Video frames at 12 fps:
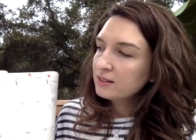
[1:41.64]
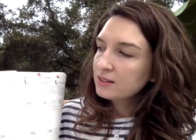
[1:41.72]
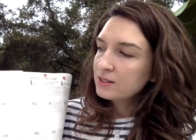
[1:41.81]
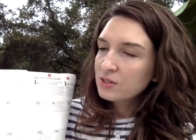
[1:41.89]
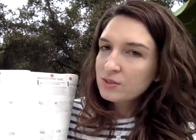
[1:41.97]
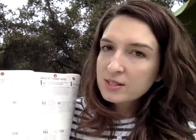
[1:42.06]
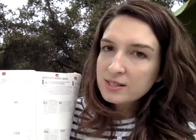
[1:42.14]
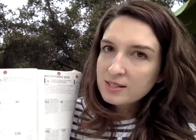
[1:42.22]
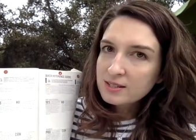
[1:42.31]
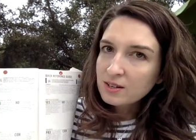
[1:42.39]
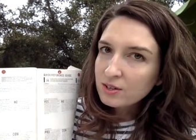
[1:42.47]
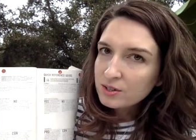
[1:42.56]
So this
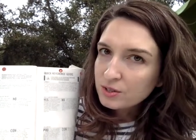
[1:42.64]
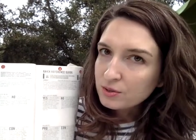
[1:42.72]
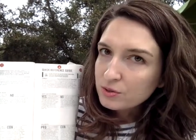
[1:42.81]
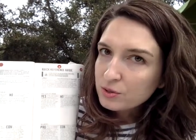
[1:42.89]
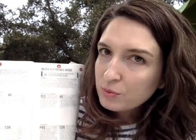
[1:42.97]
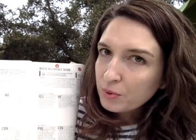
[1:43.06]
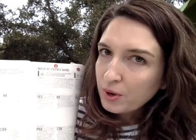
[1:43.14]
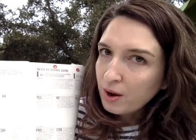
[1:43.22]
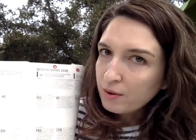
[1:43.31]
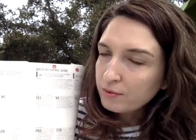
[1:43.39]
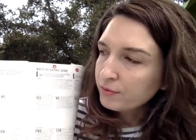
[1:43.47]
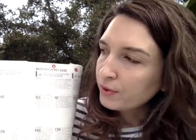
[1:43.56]
is also super
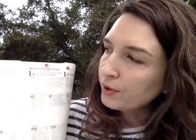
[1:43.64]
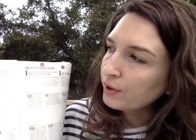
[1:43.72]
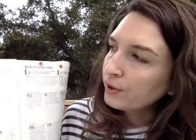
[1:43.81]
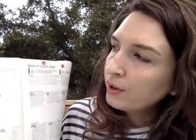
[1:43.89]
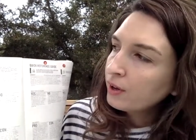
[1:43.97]
helpful.